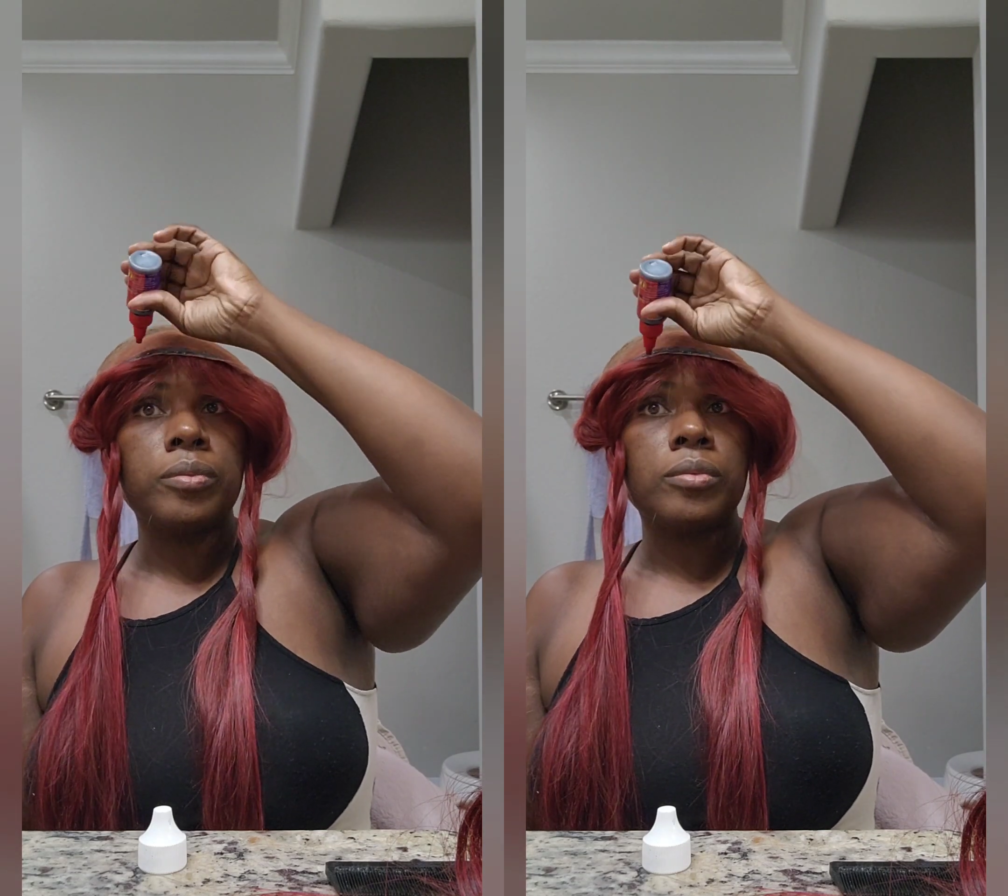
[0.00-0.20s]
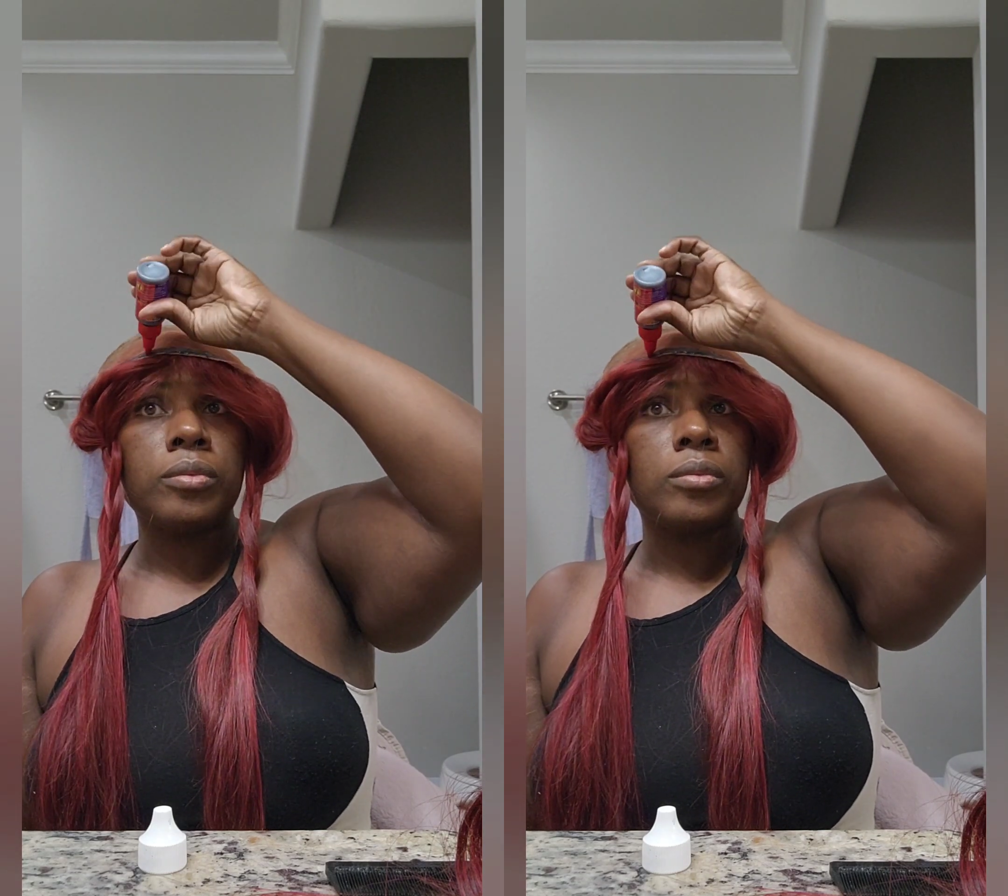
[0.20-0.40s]

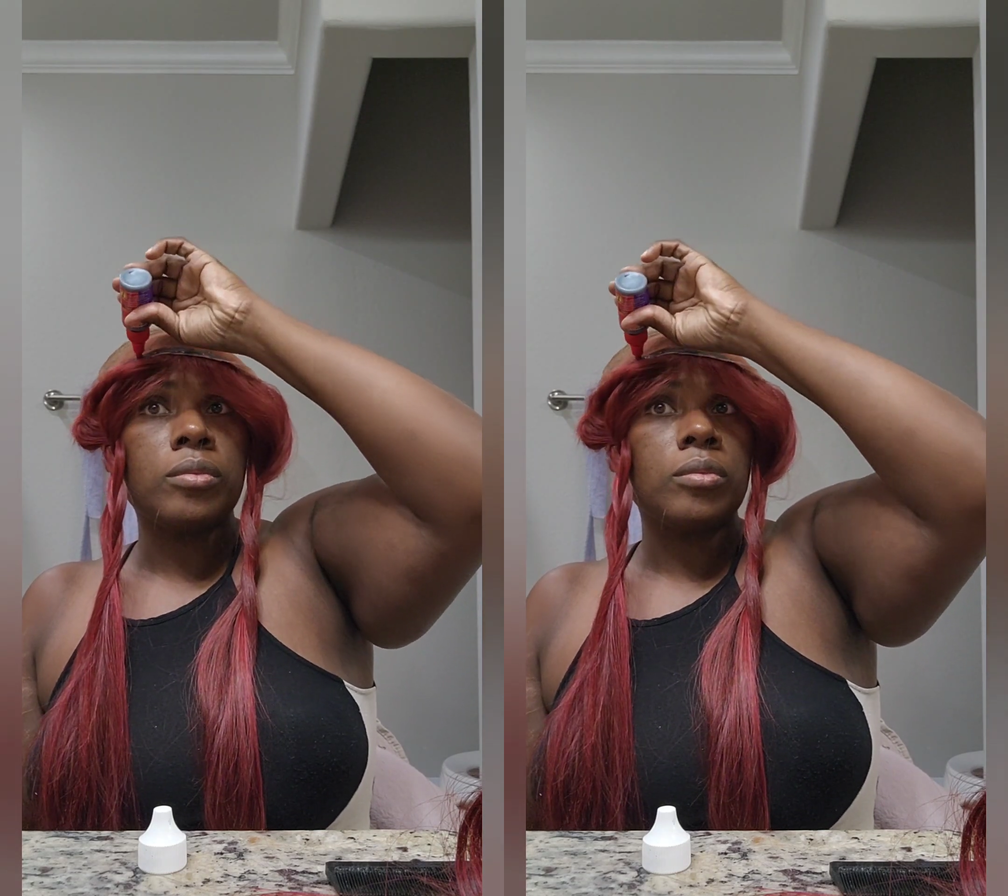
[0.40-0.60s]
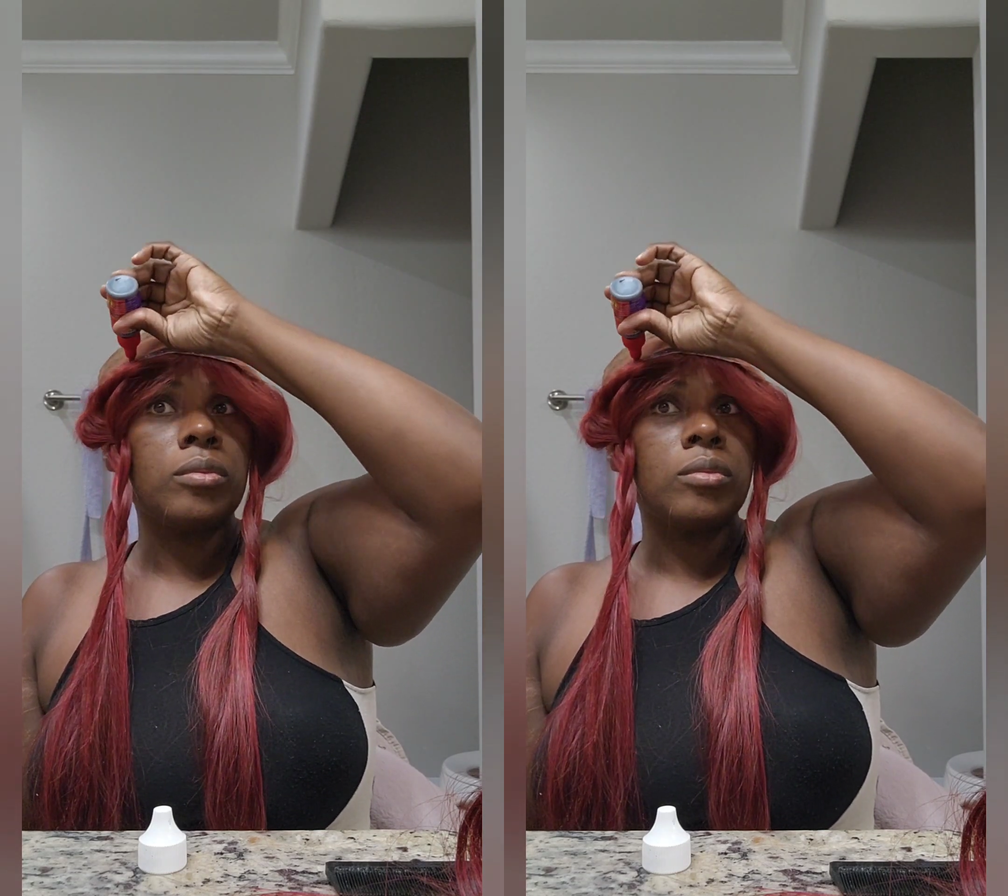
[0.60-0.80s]

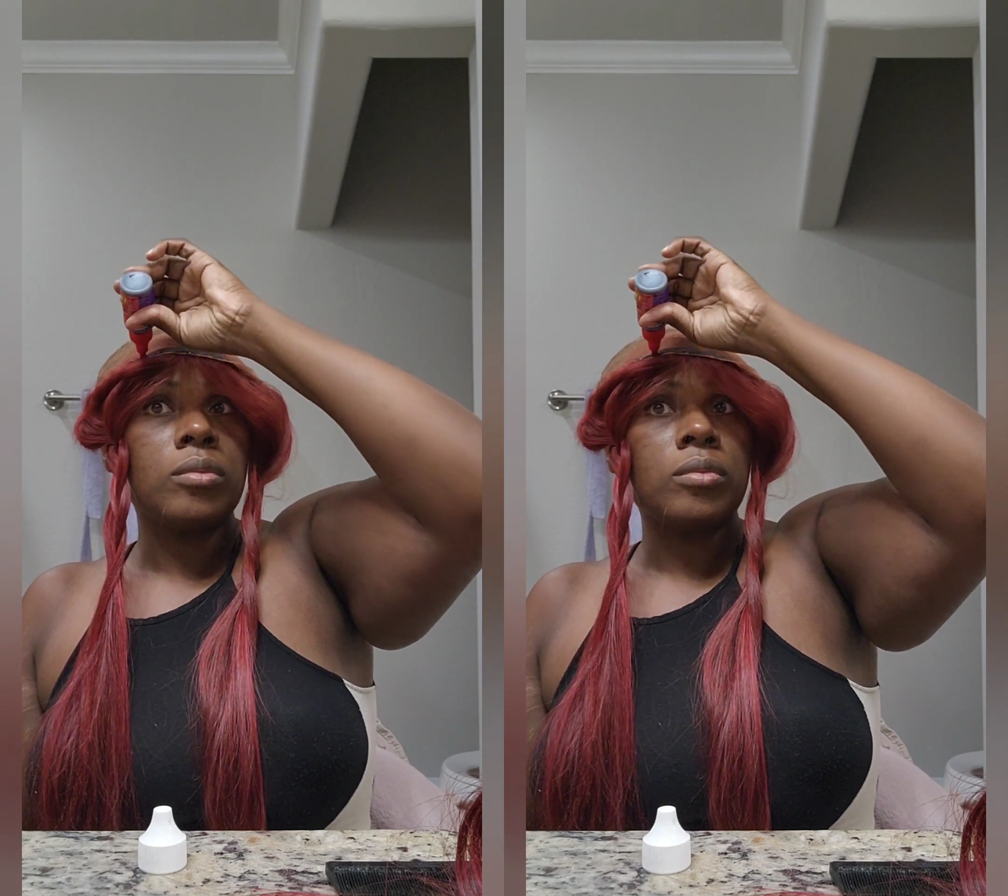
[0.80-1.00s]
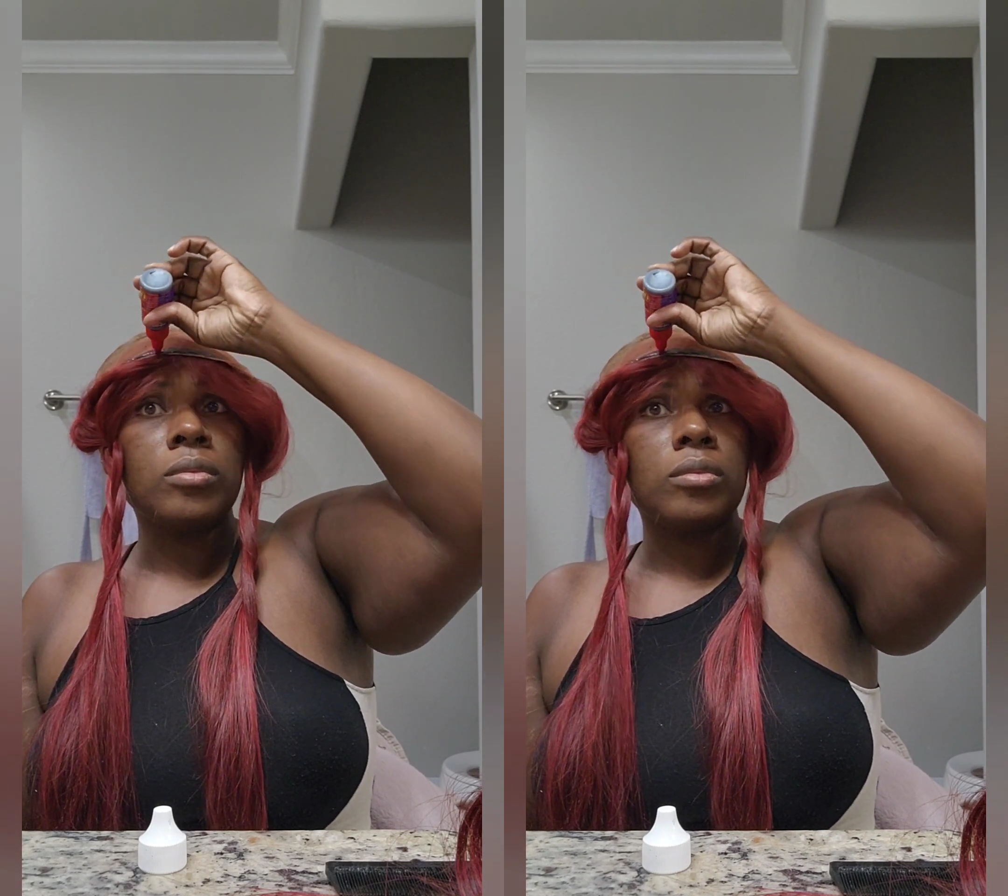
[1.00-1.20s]
actually got my baby